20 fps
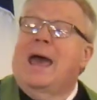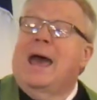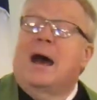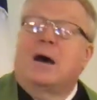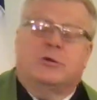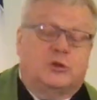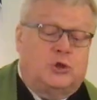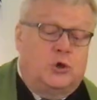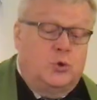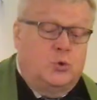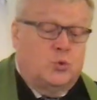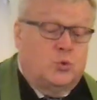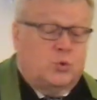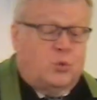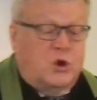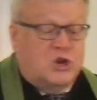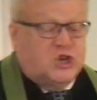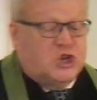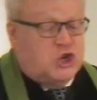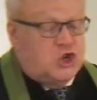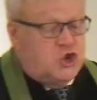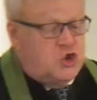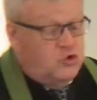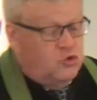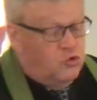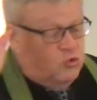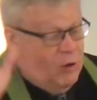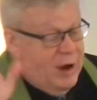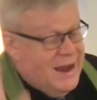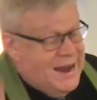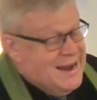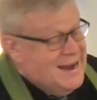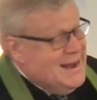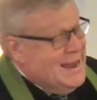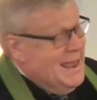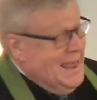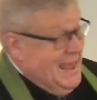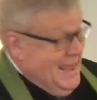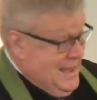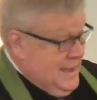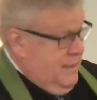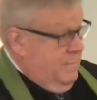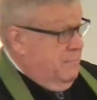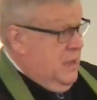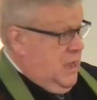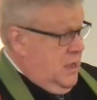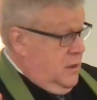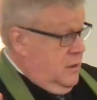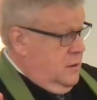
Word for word: out to restrain him.